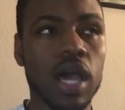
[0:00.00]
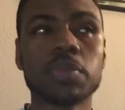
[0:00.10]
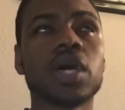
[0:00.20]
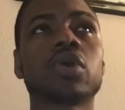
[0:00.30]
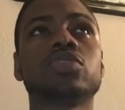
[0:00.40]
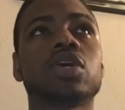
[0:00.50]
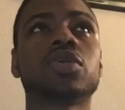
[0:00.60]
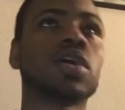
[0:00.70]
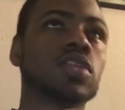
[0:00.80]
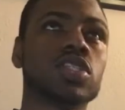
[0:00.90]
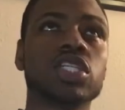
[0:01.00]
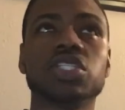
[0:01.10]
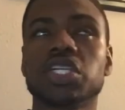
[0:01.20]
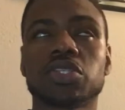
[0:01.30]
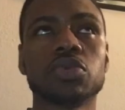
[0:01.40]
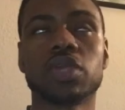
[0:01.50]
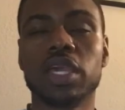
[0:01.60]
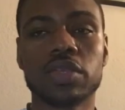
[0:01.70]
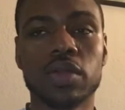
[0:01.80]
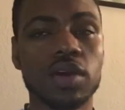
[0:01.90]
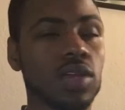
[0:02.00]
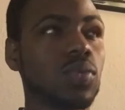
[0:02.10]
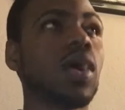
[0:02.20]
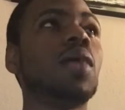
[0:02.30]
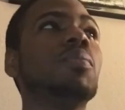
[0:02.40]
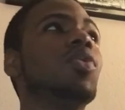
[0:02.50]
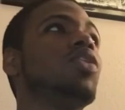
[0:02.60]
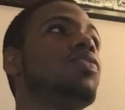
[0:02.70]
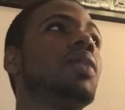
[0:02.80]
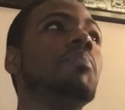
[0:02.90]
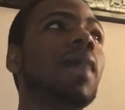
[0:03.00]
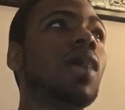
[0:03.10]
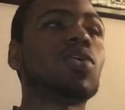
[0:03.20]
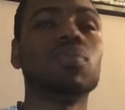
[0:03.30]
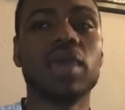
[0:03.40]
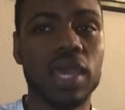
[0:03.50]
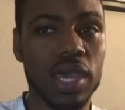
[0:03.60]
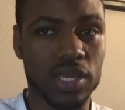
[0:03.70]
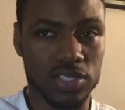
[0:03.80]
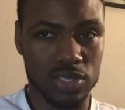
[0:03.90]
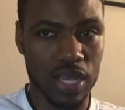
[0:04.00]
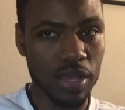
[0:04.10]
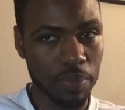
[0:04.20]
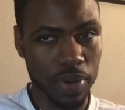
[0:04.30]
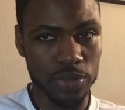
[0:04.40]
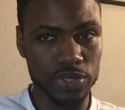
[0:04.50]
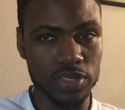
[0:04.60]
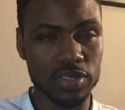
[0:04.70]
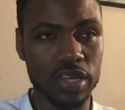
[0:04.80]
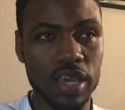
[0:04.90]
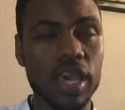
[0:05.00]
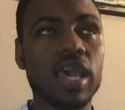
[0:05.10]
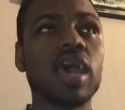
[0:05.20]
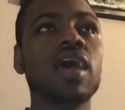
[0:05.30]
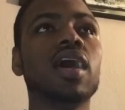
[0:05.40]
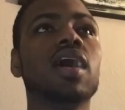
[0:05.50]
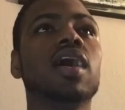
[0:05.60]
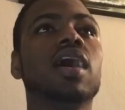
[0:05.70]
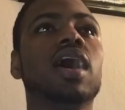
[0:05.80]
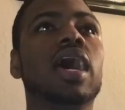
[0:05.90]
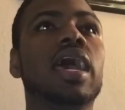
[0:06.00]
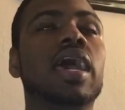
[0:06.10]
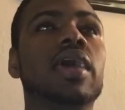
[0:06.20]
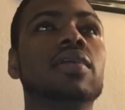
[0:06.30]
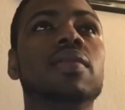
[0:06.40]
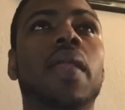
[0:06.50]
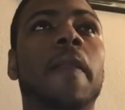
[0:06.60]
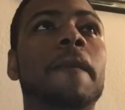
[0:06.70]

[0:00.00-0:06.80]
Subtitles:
I'm not going to turn the other cheek just so you can hit the other one. I'm more of a Malcolm X type person. And